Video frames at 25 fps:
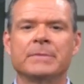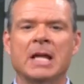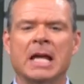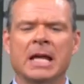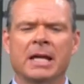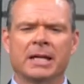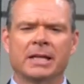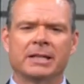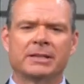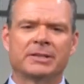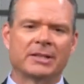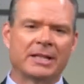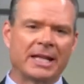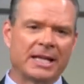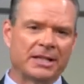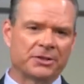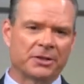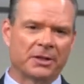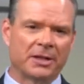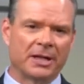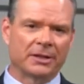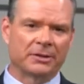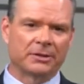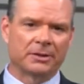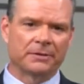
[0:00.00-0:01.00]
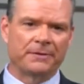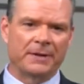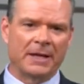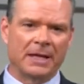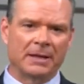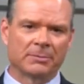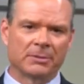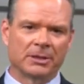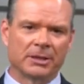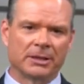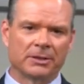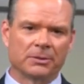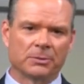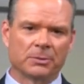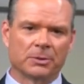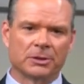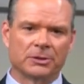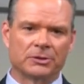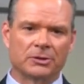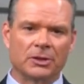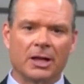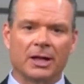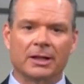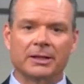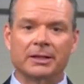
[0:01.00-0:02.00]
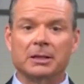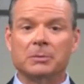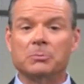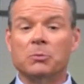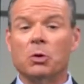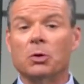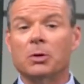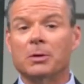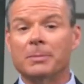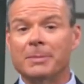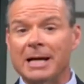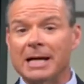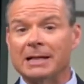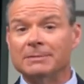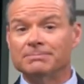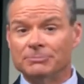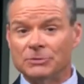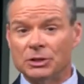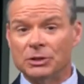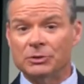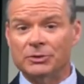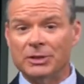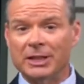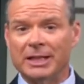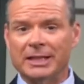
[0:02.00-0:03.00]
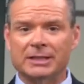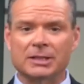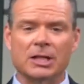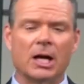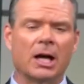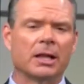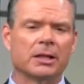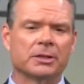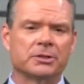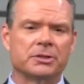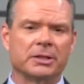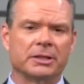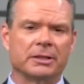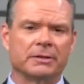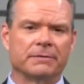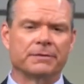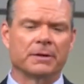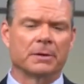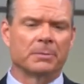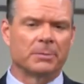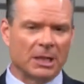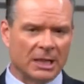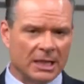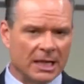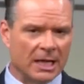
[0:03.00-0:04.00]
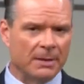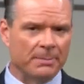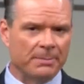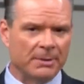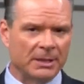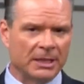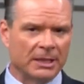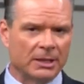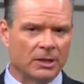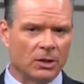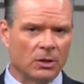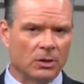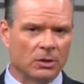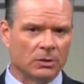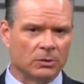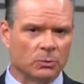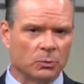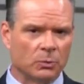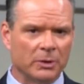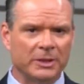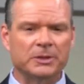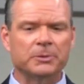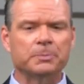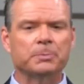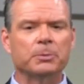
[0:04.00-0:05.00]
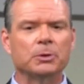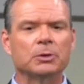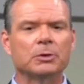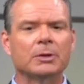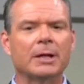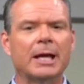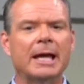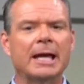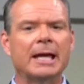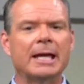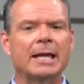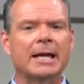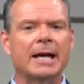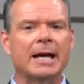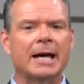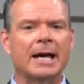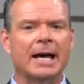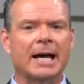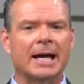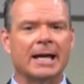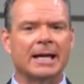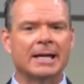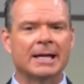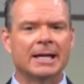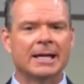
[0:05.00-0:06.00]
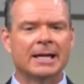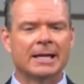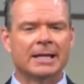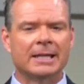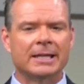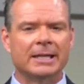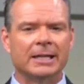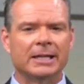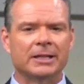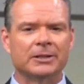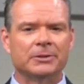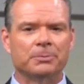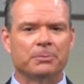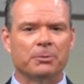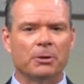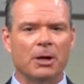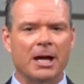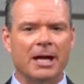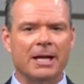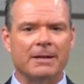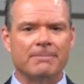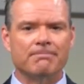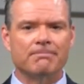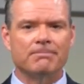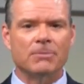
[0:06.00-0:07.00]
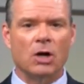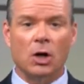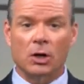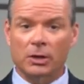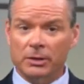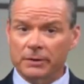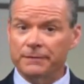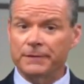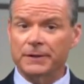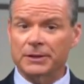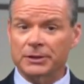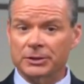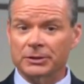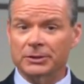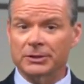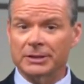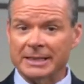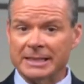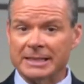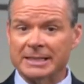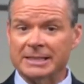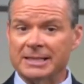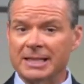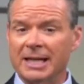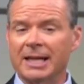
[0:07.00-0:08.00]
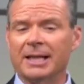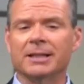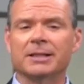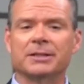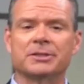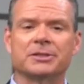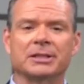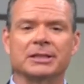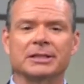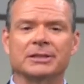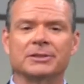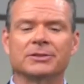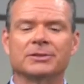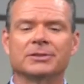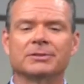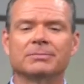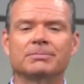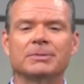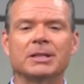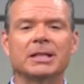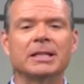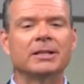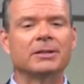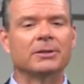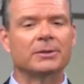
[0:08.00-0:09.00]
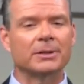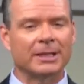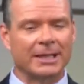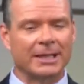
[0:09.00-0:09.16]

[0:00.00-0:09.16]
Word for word: In today's Your Healthy Family, we're talking more about new technology from a company called Whisper AI that has brought artificial intelligence to hearing